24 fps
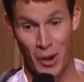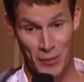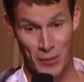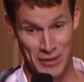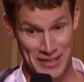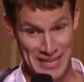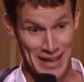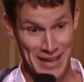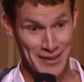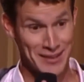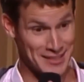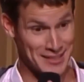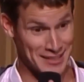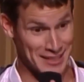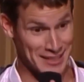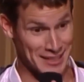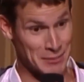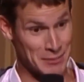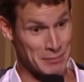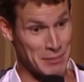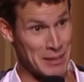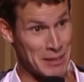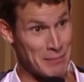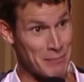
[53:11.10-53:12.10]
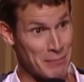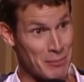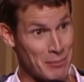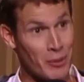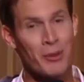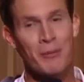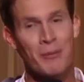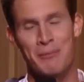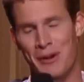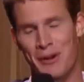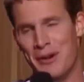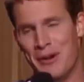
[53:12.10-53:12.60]
Are we down to 6
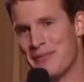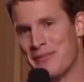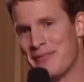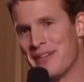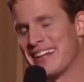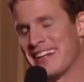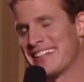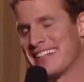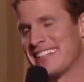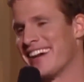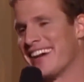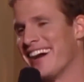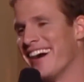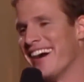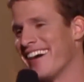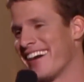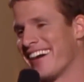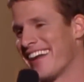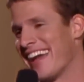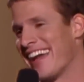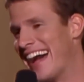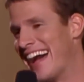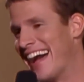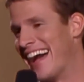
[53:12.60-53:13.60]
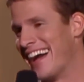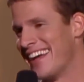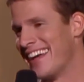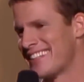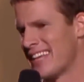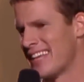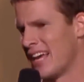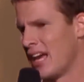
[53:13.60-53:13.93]
people? Perfect. Okay.